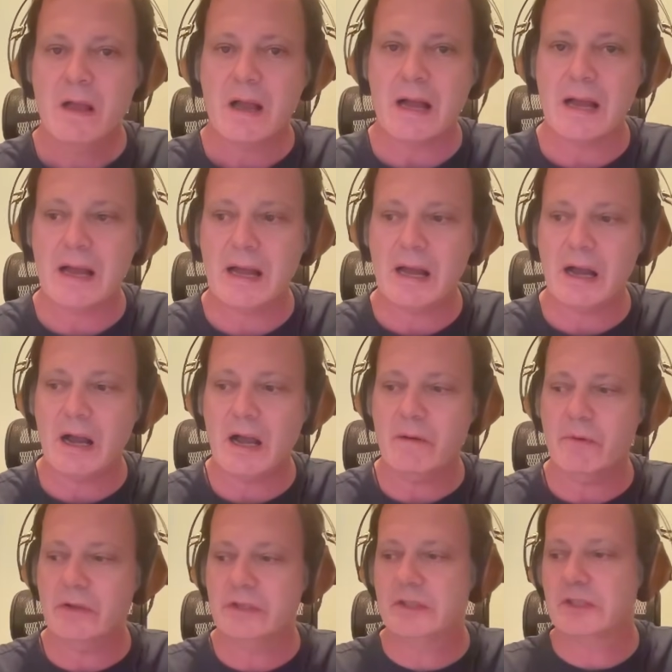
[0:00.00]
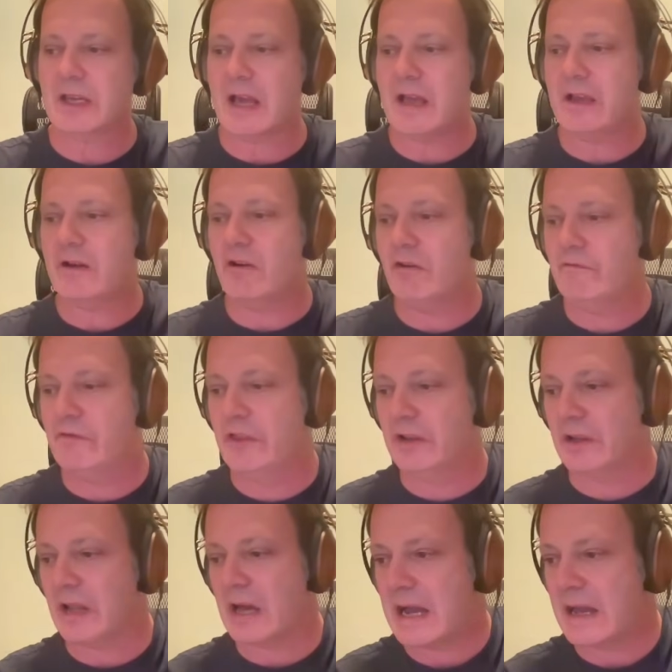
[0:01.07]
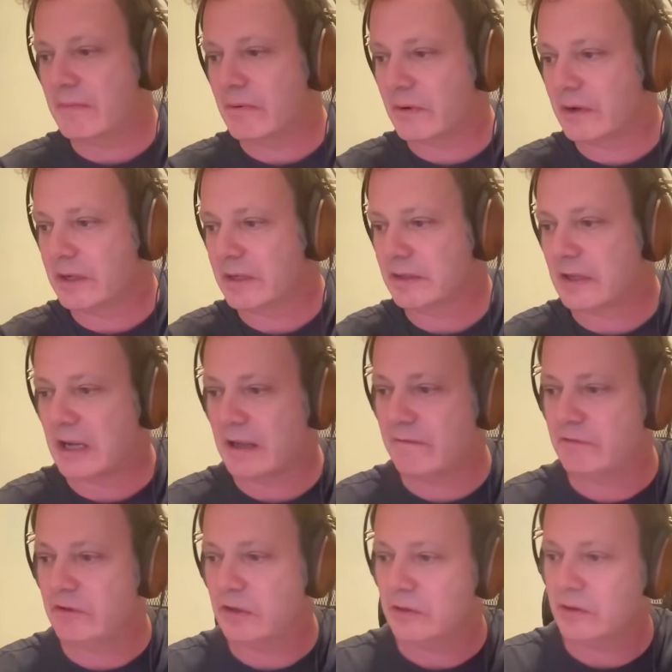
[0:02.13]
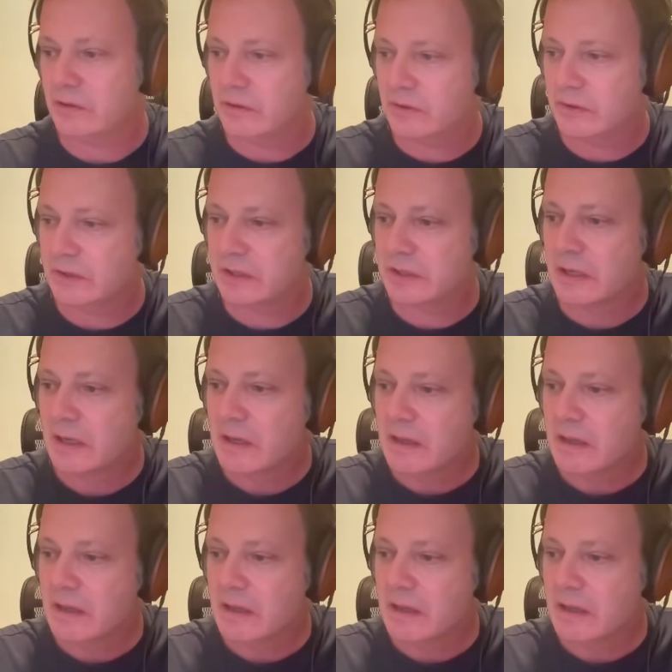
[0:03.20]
I would say of the libraries I've used,